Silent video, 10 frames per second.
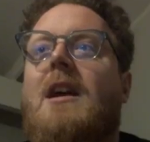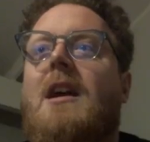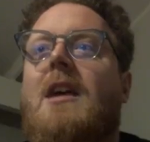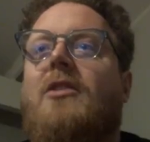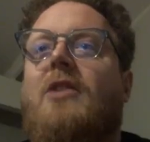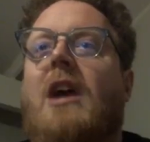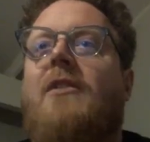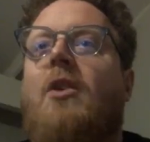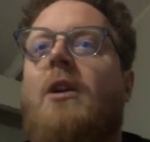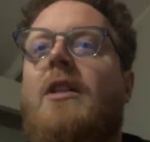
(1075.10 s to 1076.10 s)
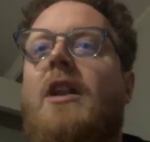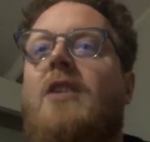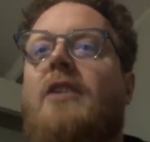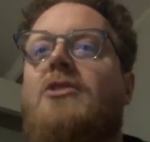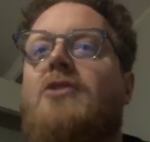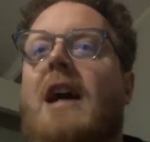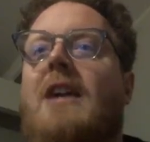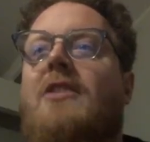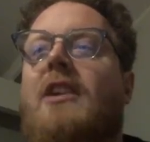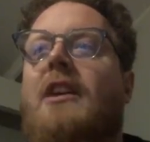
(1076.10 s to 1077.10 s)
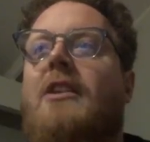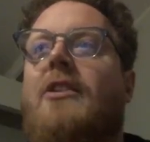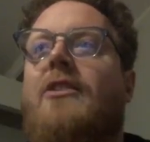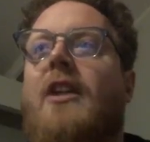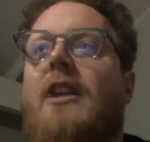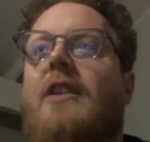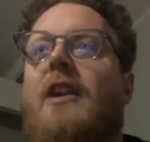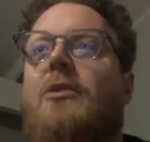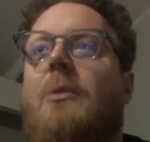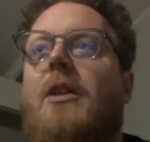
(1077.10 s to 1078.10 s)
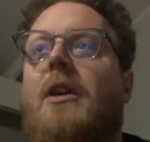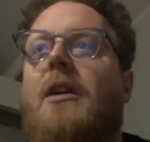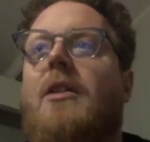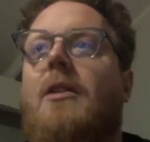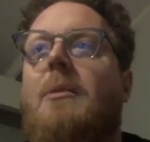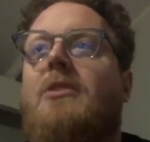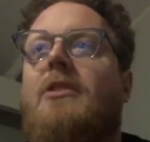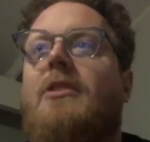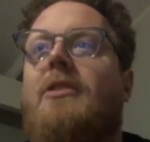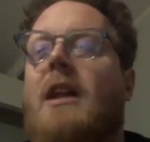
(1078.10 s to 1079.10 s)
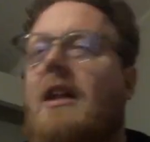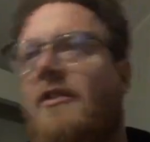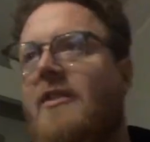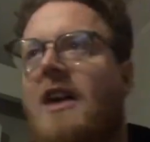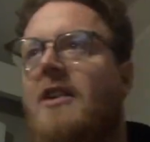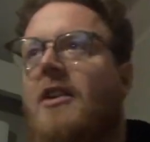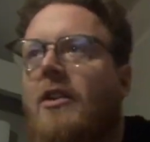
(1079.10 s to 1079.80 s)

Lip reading: it's kind of annoying that it doesn't track its kills that it does with the missiles, like the fire on the